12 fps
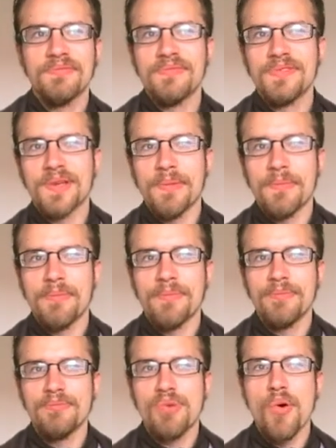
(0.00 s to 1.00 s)
some
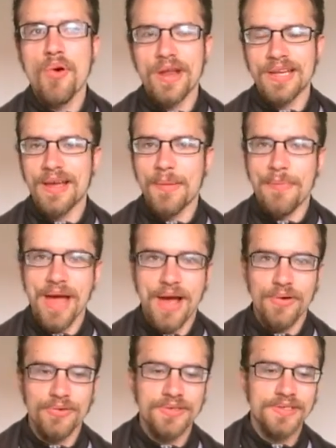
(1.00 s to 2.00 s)
point
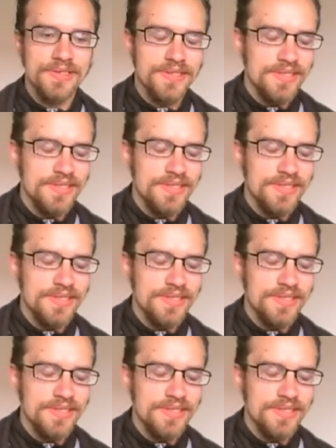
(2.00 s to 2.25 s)
about,